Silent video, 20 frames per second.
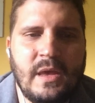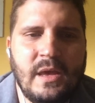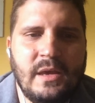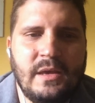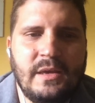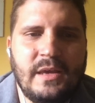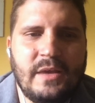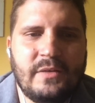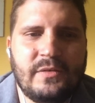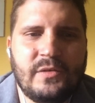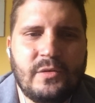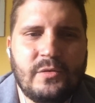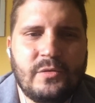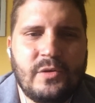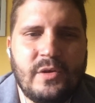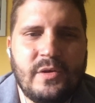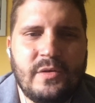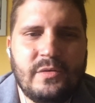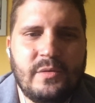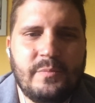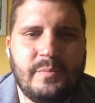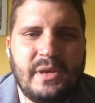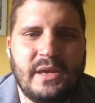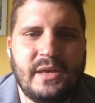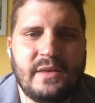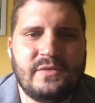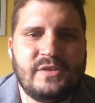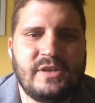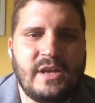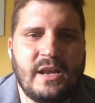Yeah, so the
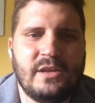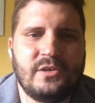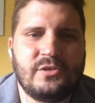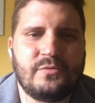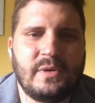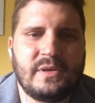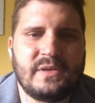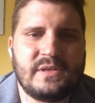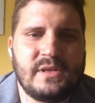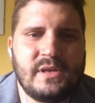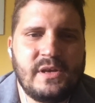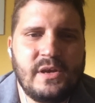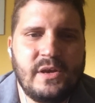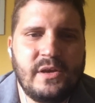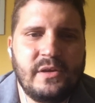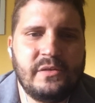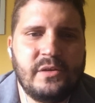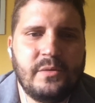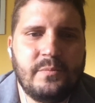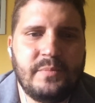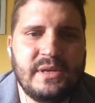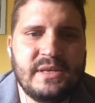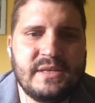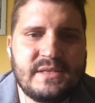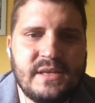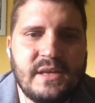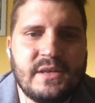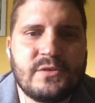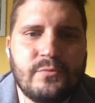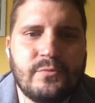biggest challenge was the
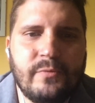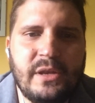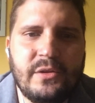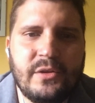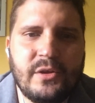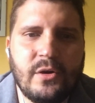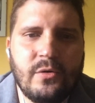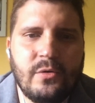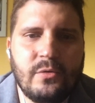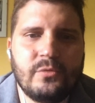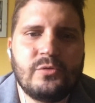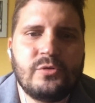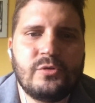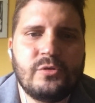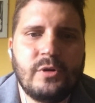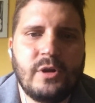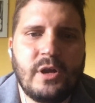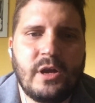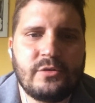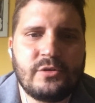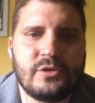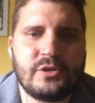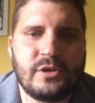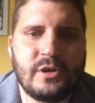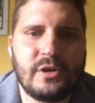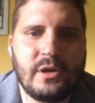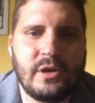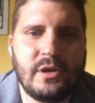business window to launch